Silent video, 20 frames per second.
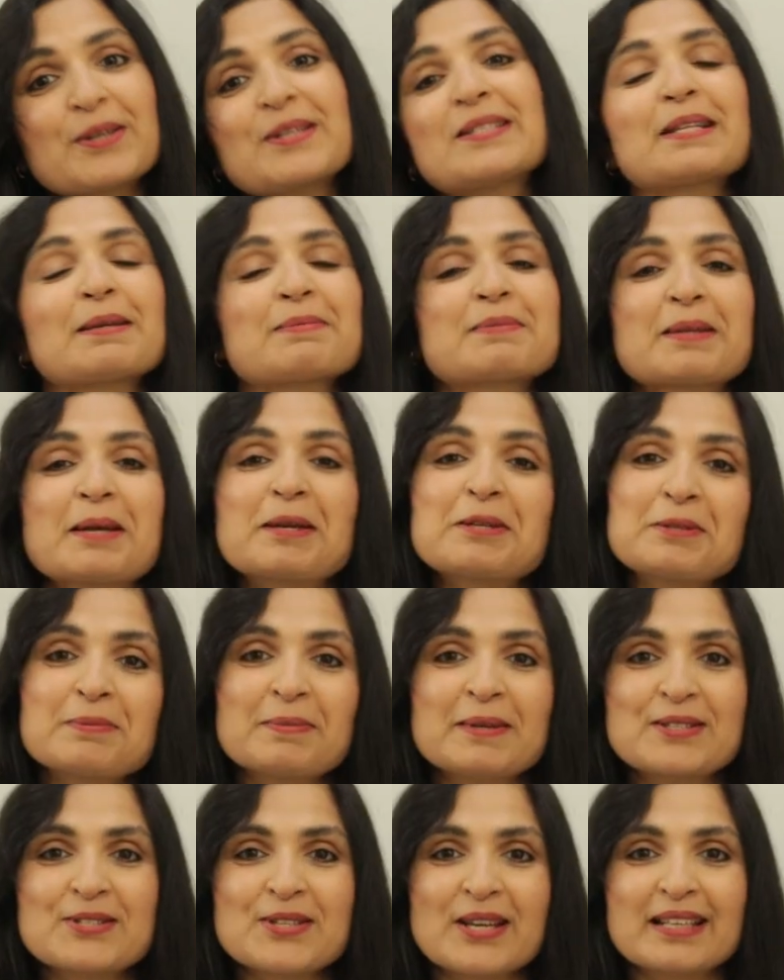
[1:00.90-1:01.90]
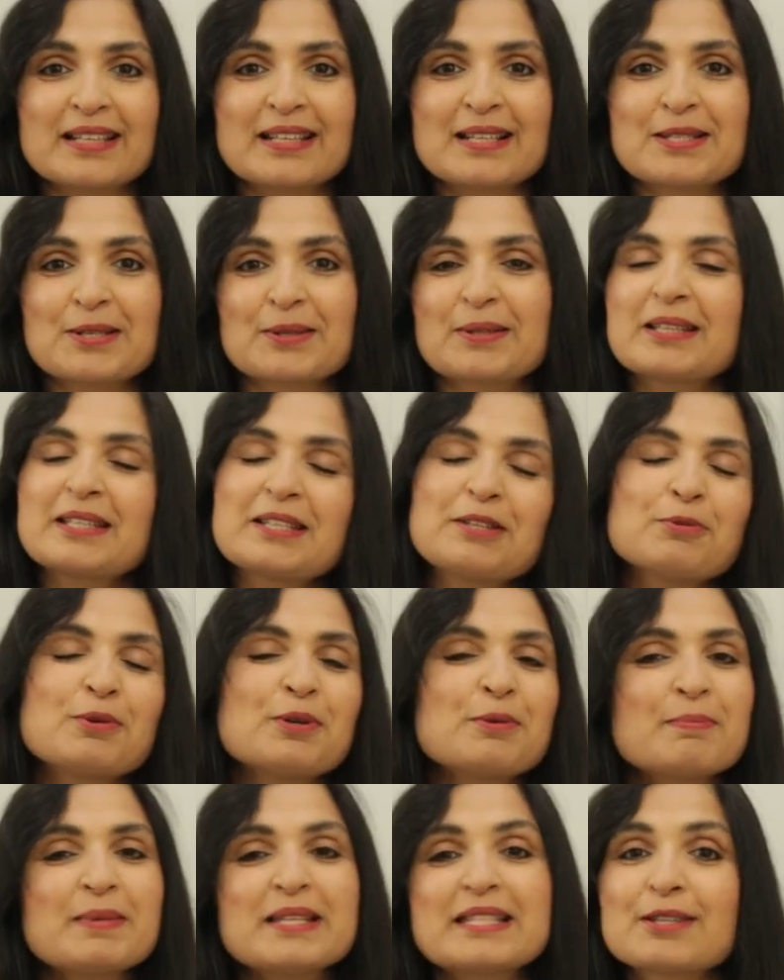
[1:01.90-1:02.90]
sure you subscribe to my channel so that you
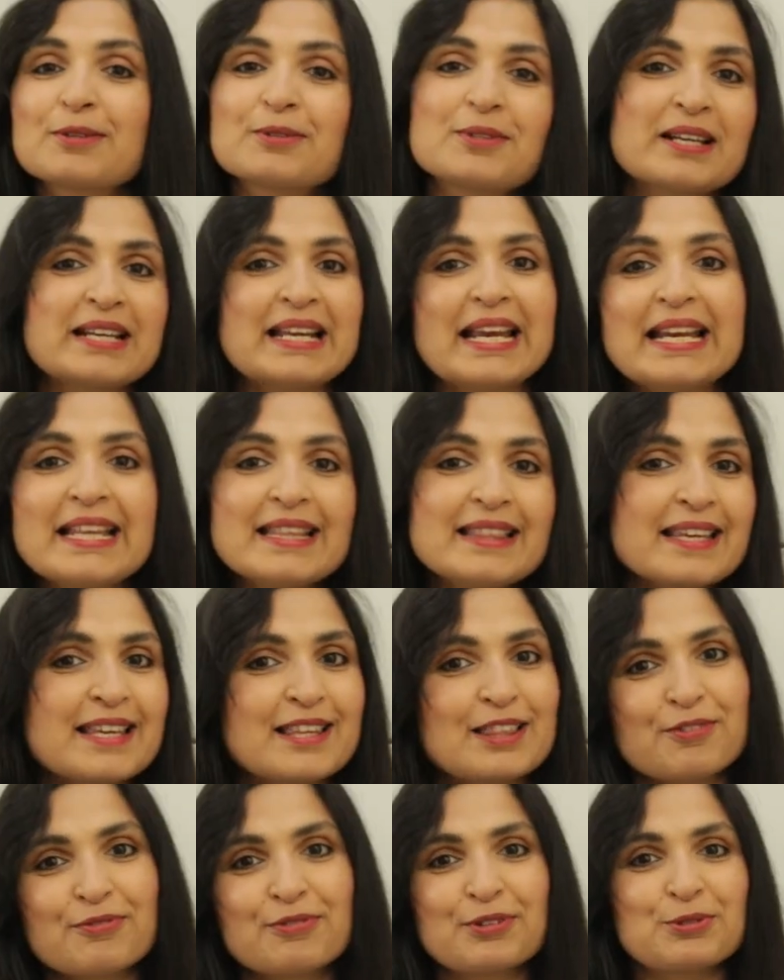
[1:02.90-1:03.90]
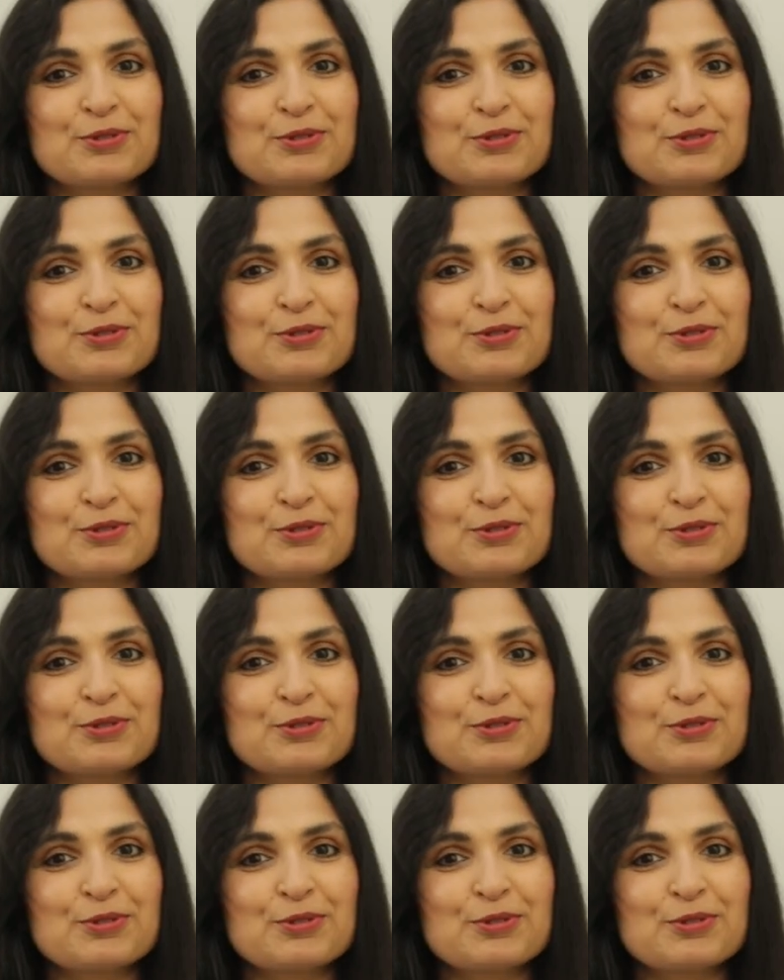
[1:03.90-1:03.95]
won't miss out on anything in the